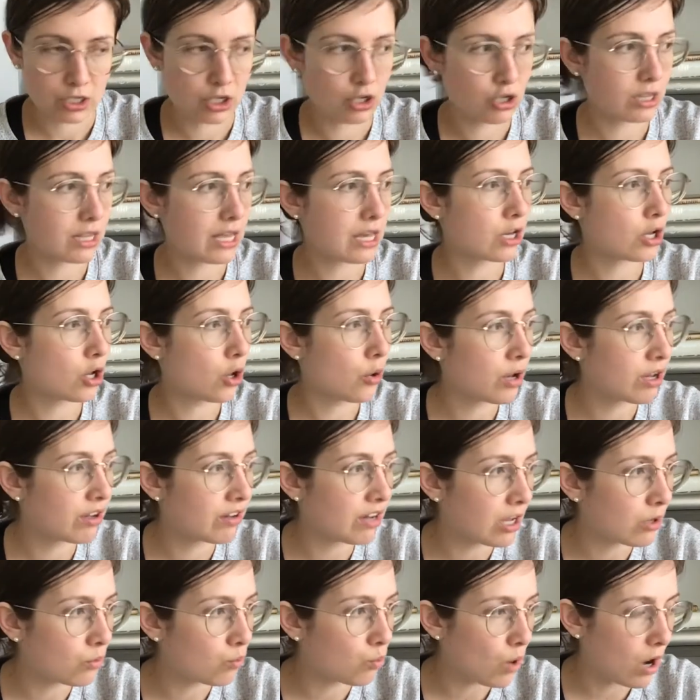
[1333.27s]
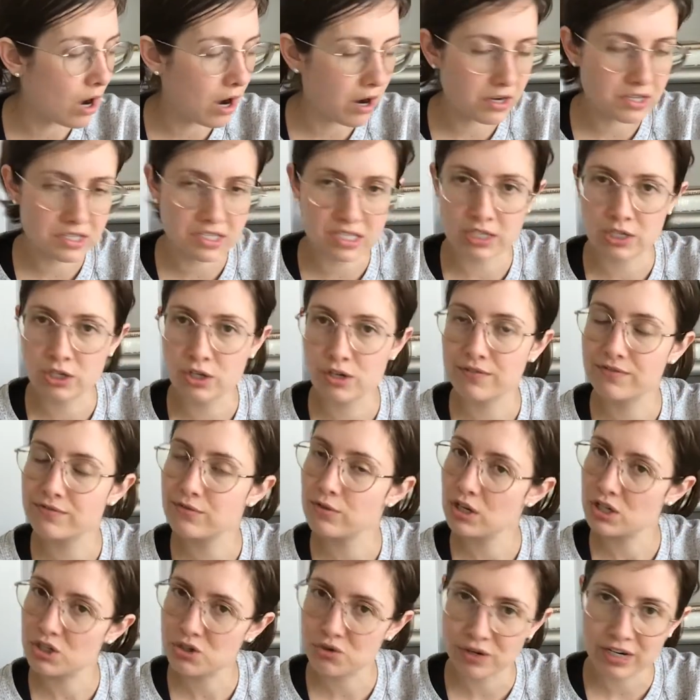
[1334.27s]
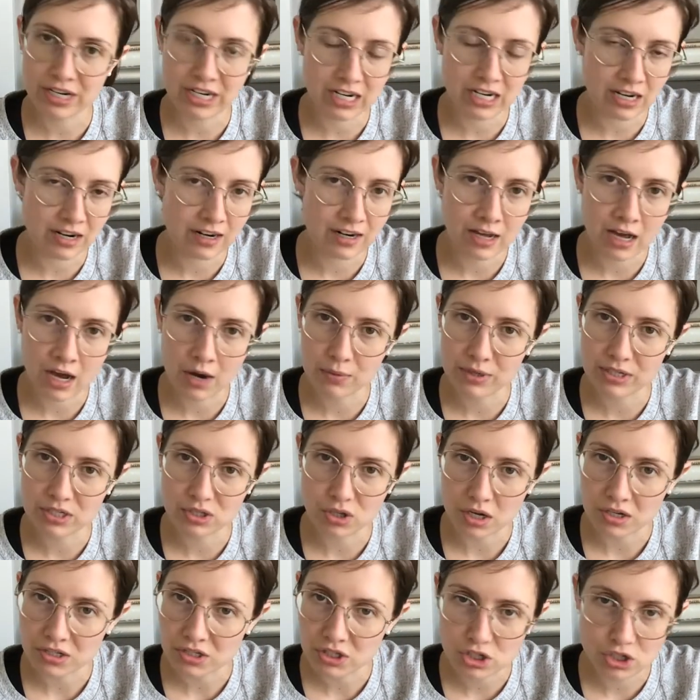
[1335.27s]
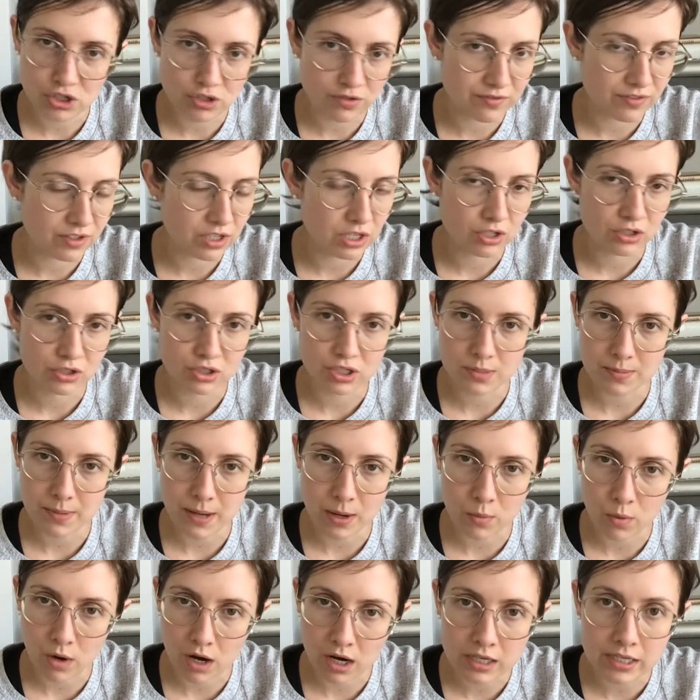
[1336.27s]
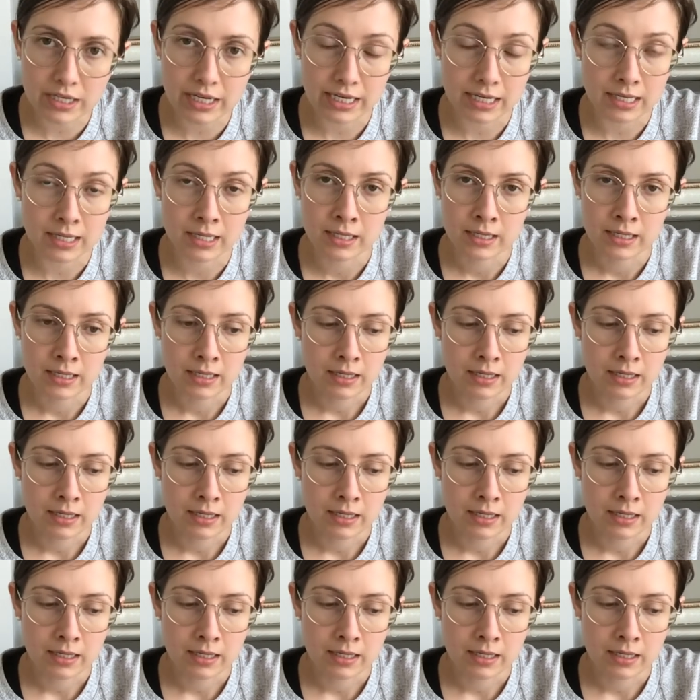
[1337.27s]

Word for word: You're like going on walks and you're frustrated on how exhausted you feel just by walking.